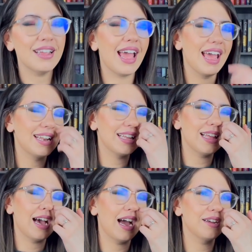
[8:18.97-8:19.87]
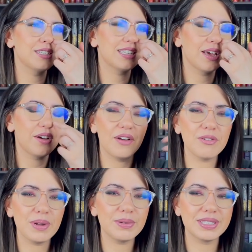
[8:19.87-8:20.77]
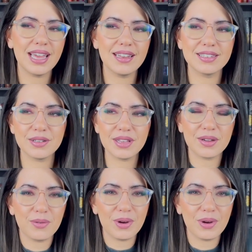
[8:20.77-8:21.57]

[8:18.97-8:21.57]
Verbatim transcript: And I was just like, everybody was dead, so like,